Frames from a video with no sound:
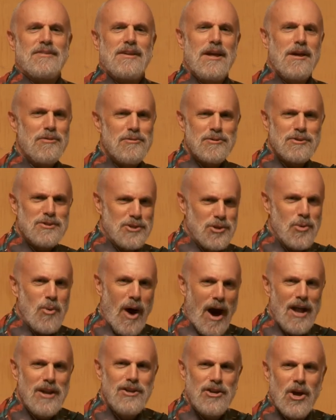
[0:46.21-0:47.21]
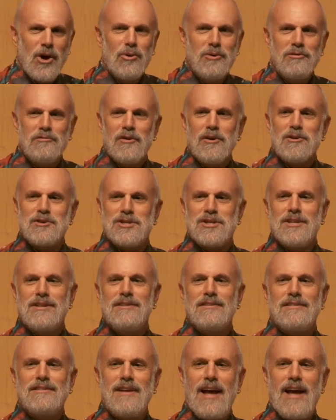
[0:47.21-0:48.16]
hitherto unknown version,